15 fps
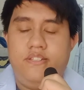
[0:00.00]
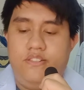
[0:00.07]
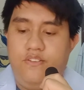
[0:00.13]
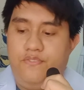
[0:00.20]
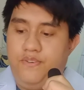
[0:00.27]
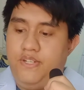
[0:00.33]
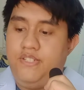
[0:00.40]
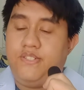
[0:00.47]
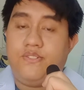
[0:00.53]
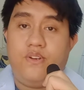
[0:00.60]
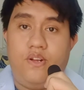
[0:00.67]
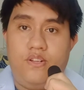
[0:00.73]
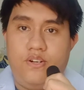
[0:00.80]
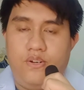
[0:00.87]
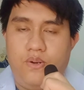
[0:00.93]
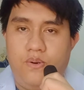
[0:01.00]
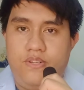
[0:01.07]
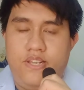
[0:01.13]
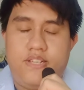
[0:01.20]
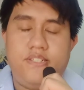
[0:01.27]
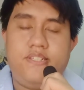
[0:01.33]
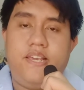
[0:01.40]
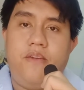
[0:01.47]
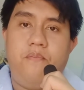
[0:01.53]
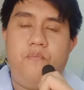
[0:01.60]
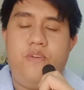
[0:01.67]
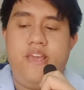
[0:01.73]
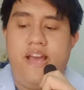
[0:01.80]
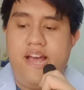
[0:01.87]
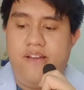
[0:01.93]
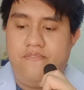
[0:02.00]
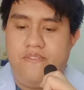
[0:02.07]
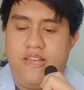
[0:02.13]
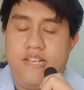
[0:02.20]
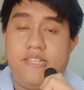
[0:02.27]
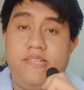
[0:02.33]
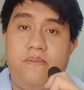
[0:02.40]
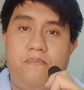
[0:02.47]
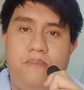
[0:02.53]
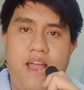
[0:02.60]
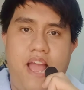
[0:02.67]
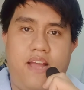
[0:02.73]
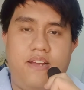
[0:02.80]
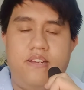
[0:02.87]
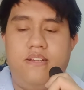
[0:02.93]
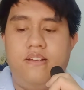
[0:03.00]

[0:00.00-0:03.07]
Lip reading: The first color coding scheme we have is the black.